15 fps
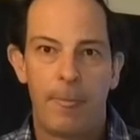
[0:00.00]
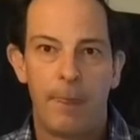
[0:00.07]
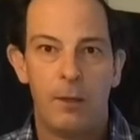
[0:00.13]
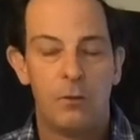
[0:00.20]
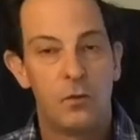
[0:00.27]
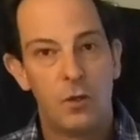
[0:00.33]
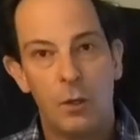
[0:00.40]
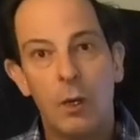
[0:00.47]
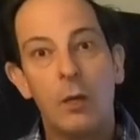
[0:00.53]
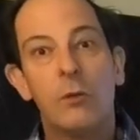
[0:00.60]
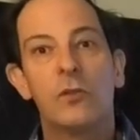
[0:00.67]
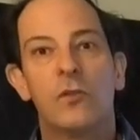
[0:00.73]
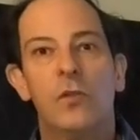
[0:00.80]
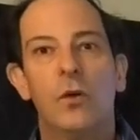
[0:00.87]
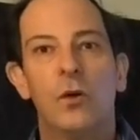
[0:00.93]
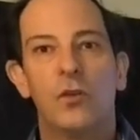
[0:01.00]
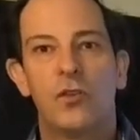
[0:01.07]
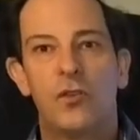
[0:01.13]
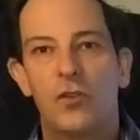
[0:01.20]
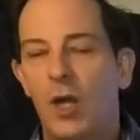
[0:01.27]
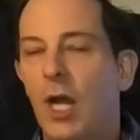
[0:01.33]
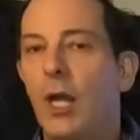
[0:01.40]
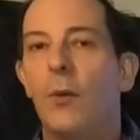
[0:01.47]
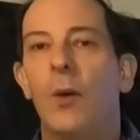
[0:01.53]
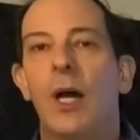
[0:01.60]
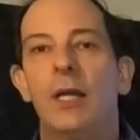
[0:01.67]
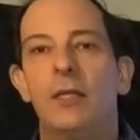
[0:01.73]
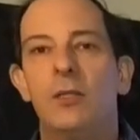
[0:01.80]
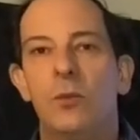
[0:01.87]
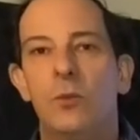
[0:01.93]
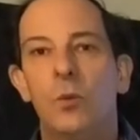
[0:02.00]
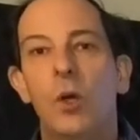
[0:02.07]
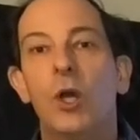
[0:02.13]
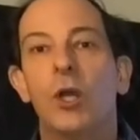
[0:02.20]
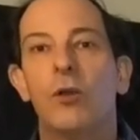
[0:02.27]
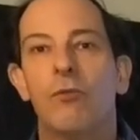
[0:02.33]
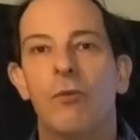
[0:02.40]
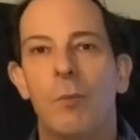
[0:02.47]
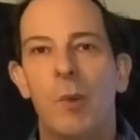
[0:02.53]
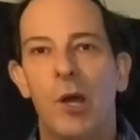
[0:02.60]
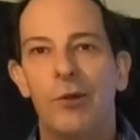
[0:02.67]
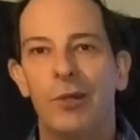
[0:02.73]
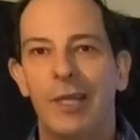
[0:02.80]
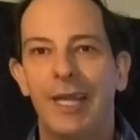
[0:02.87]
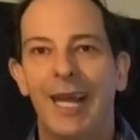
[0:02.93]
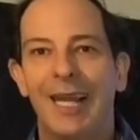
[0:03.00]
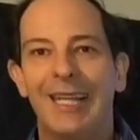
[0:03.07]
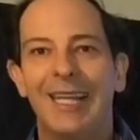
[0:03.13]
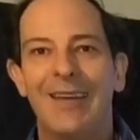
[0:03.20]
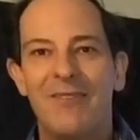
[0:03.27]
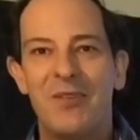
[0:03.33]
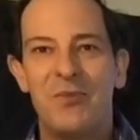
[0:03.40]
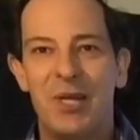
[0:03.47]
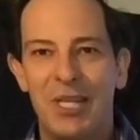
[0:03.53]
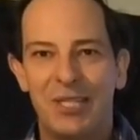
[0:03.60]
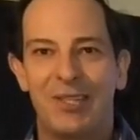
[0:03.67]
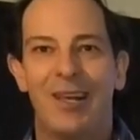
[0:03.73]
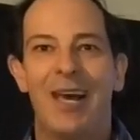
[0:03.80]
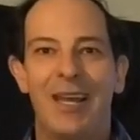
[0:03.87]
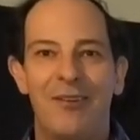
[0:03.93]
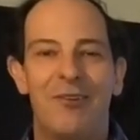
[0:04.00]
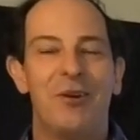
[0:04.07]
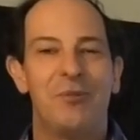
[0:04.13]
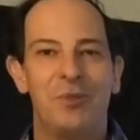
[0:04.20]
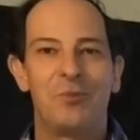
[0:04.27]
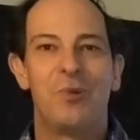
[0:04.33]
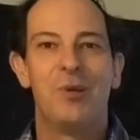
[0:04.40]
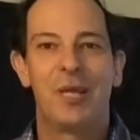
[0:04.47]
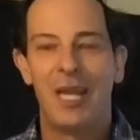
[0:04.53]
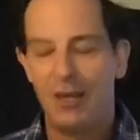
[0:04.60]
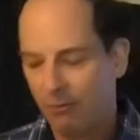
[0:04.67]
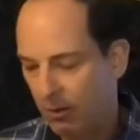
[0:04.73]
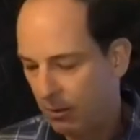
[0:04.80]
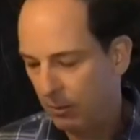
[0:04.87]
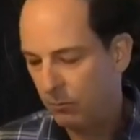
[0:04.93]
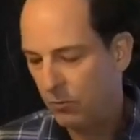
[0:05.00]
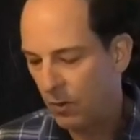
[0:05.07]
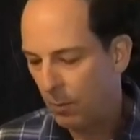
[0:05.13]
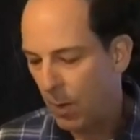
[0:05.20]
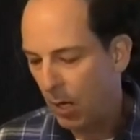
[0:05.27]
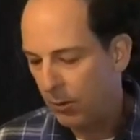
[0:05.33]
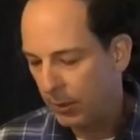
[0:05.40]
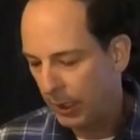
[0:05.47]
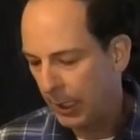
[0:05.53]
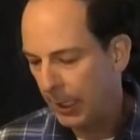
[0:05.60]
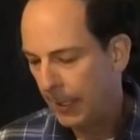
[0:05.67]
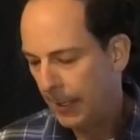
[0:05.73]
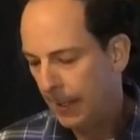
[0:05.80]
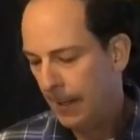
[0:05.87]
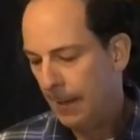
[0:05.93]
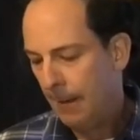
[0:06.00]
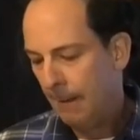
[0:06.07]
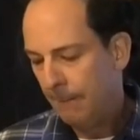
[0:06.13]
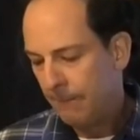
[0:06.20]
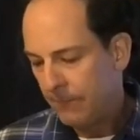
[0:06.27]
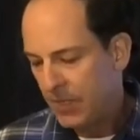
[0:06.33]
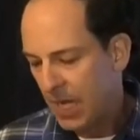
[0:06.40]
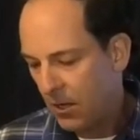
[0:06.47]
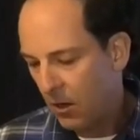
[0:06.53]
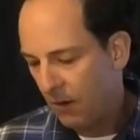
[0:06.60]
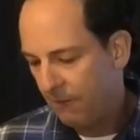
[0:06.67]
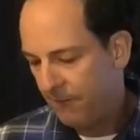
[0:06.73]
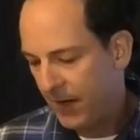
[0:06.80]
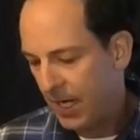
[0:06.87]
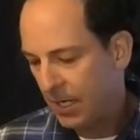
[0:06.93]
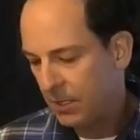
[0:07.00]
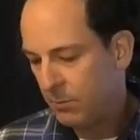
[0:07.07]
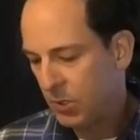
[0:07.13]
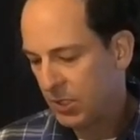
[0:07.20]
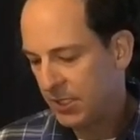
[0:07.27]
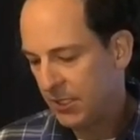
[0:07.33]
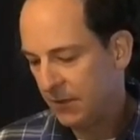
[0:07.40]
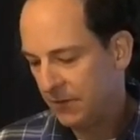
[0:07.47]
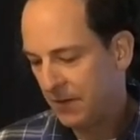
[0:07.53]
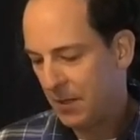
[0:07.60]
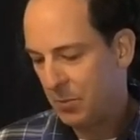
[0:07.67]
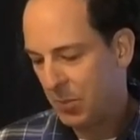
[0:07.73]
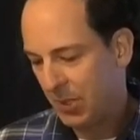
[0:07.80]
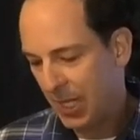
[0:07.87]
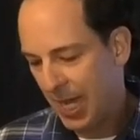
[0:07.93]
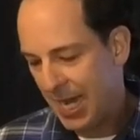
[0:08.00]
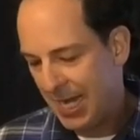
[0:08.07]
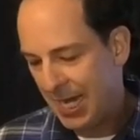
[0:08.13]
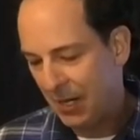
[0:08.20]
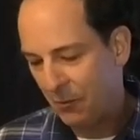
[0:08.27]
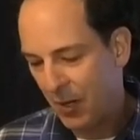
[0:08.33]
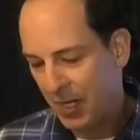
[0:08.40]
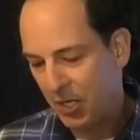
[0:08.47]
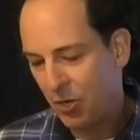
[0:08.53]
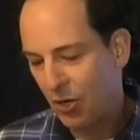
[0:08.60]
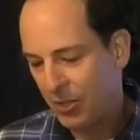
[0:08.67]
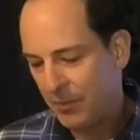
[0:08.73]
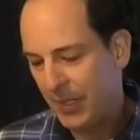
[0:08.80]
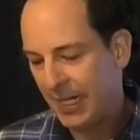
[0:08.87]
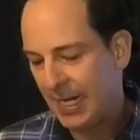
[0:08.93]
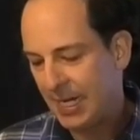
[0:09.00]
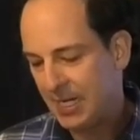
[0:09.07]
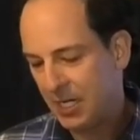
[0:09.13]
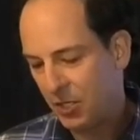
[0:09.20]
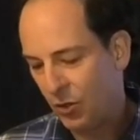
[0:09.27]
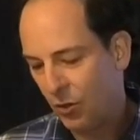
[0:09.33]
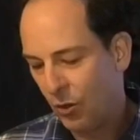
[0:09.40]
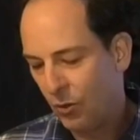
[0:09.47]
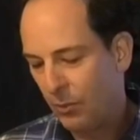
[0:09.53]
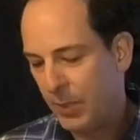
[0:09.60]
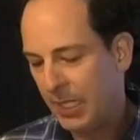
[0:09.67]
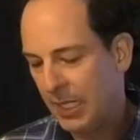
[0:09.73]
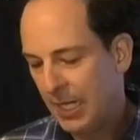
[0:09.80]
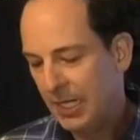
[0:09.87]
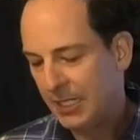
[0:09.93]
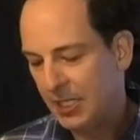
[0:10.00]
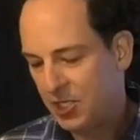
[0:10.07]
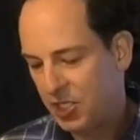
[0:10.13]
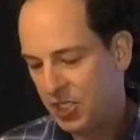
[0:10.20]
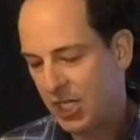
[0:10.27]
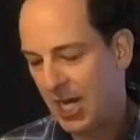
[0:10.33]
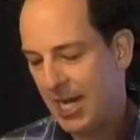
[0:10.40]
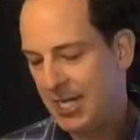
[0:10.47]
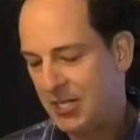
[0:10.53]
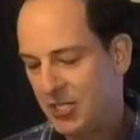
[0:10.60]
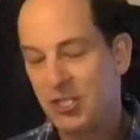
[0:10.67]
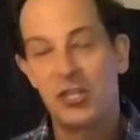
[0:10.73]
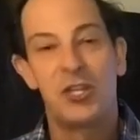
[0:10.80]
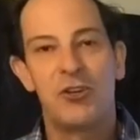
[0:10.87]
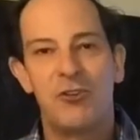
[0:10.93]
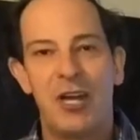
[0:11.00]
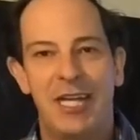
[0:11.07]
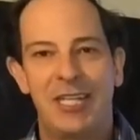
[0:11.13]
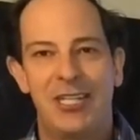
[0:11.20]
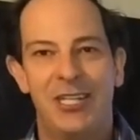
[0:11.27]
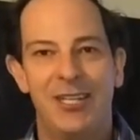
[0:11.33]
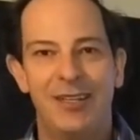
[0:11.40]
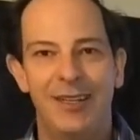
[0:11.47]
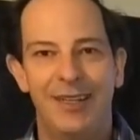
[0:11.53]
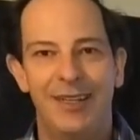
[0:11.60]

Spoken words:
So I was forced straight away to work remotely. 11 weeks later, I was working remotely. Yet I found myself complaining when God began to call me to change the direction.